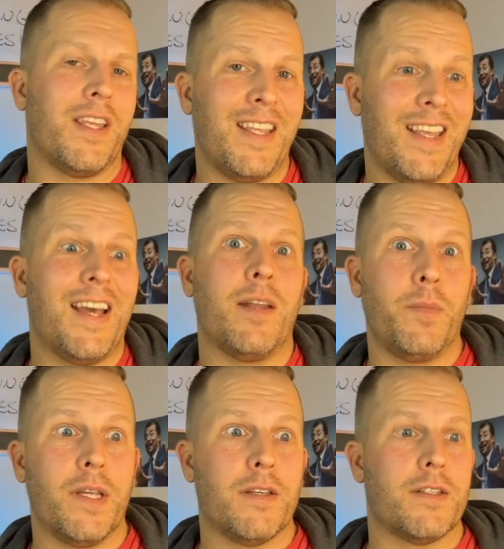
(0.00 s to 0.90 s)
yet
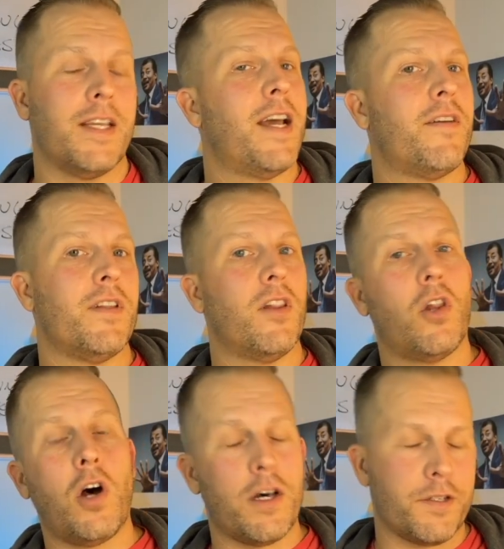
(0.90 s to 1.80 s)
because they haven't
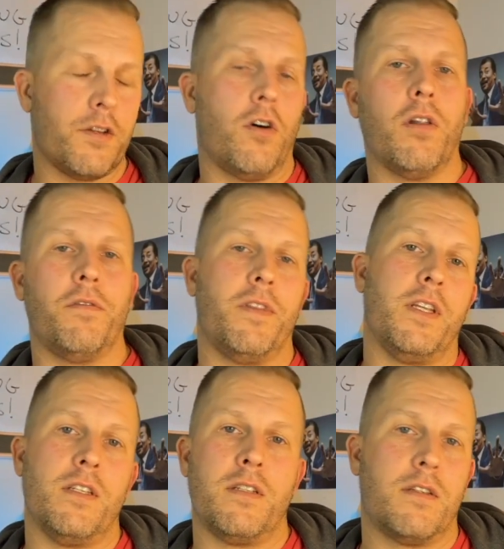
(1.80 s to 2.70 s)
lost all of
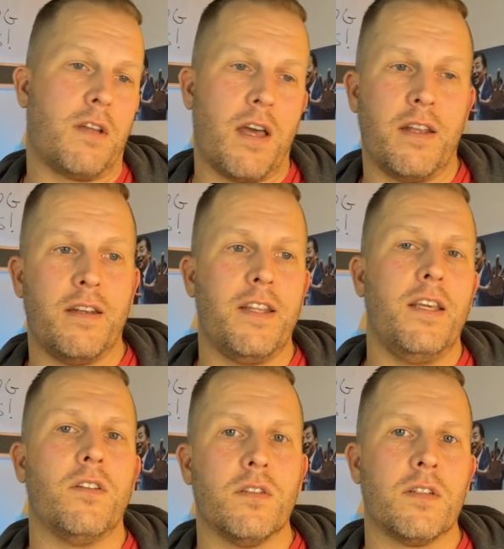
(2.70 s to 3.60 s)
these kind of
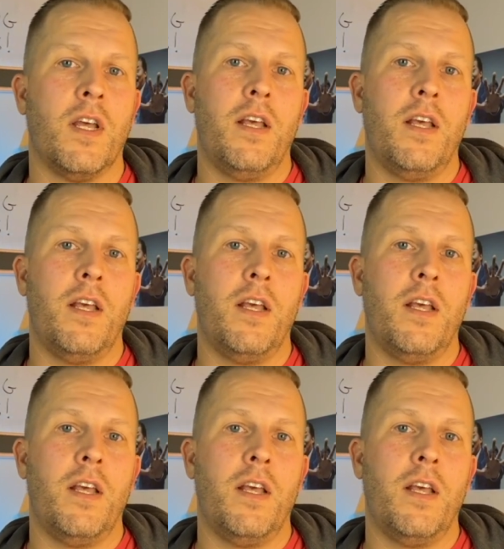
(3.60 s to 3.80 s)
deals